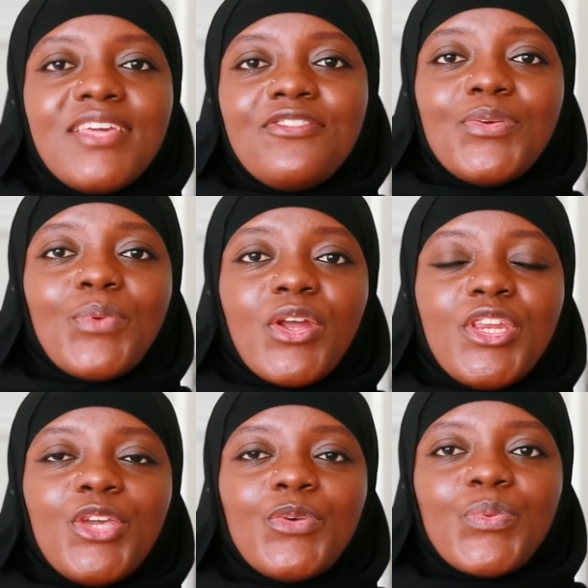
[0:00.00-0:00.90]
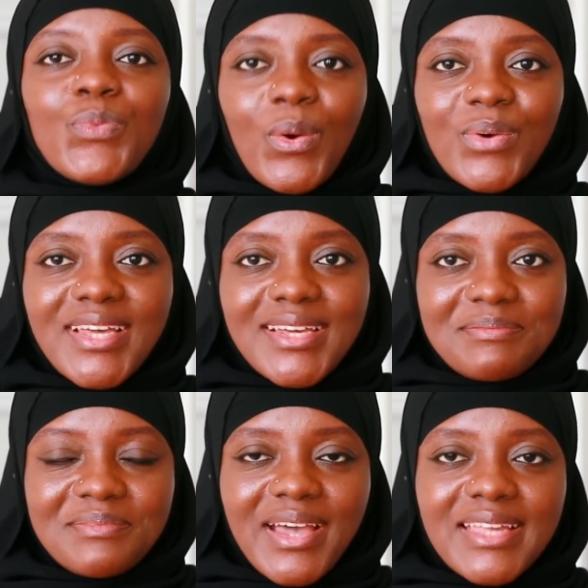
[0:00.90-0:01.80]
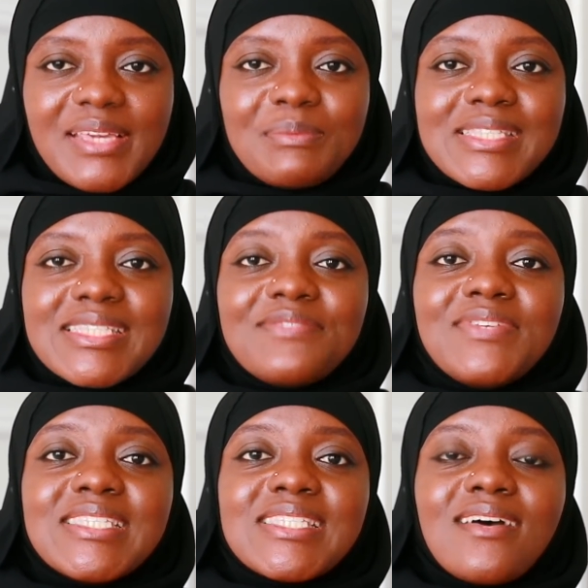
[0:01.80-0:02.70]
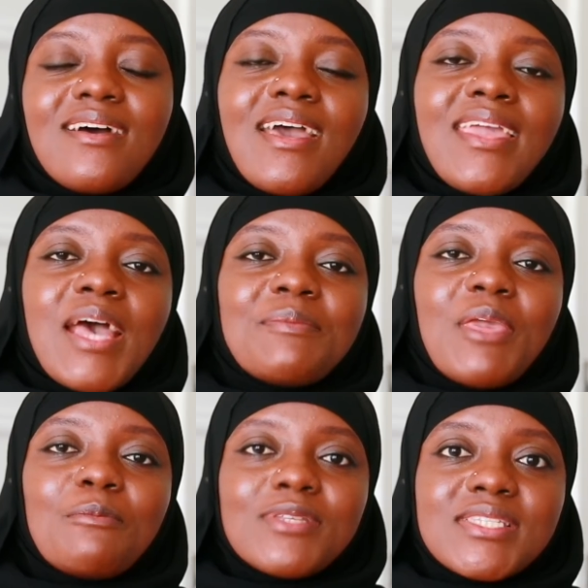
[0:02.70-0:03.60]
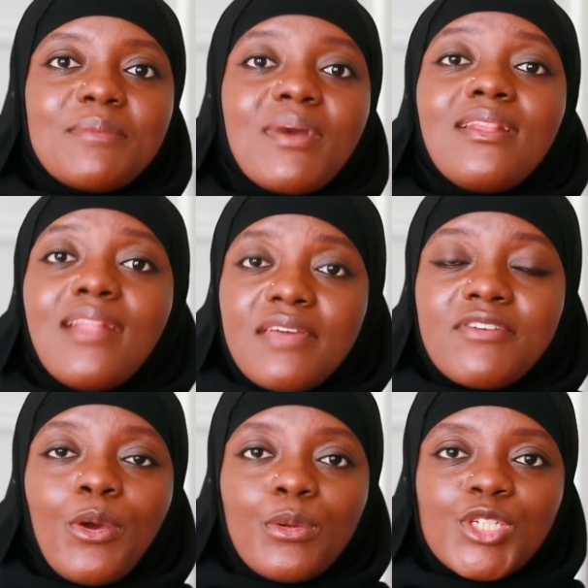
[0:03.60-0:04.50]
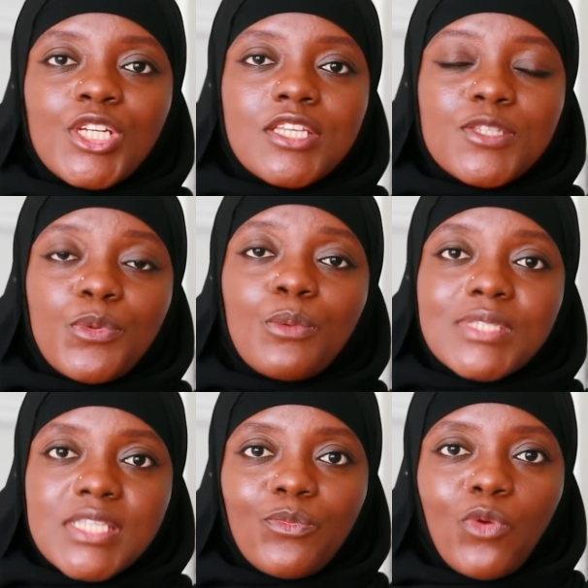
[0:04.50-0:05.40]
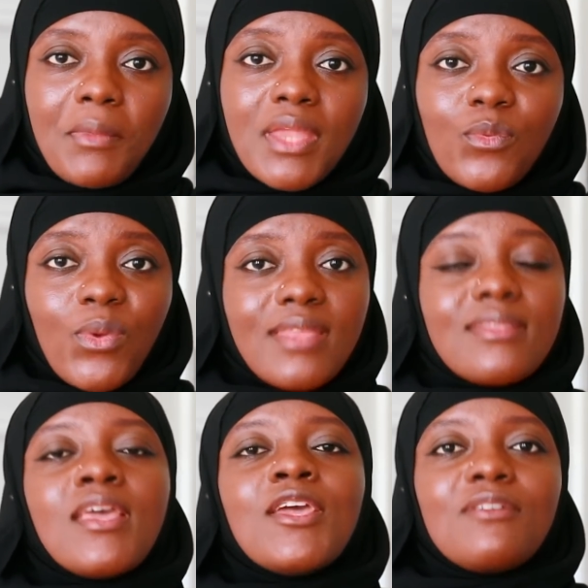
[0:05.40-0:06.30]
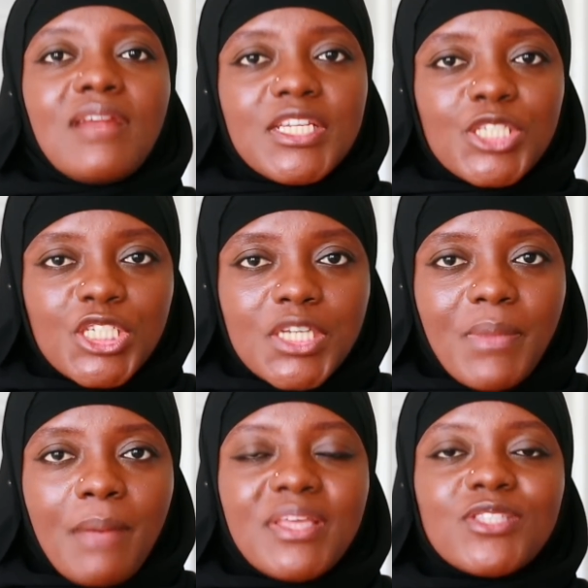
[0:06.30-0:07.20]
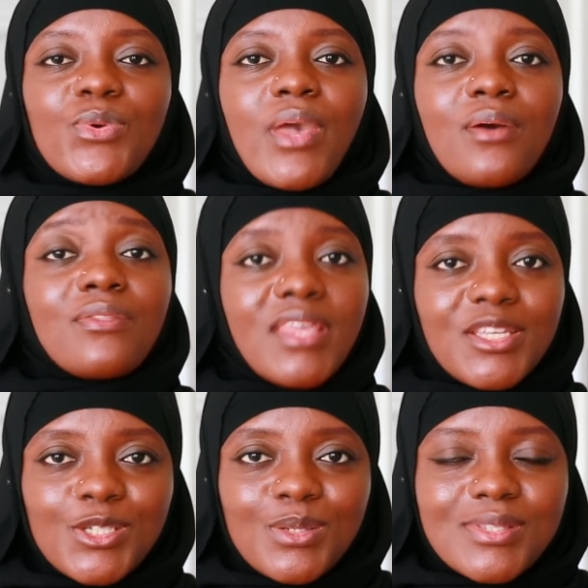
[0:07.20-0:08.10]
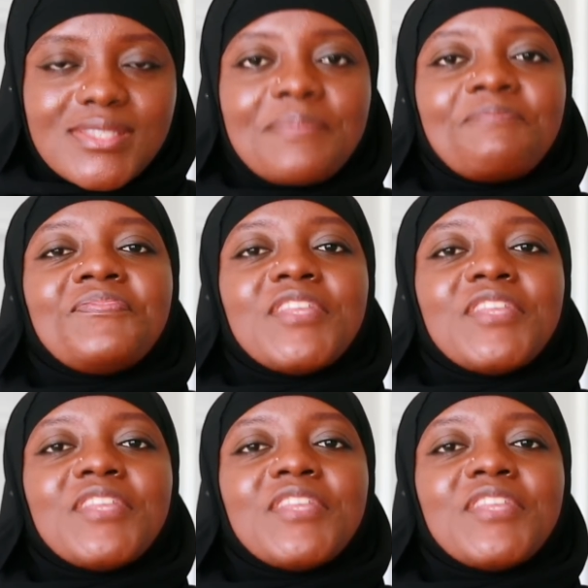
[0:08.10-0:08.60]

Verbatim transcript: If you are new, welcome. My name is Nafisa. I am a Muslimah life coach and I support Muslim women with relationship and mental health issues.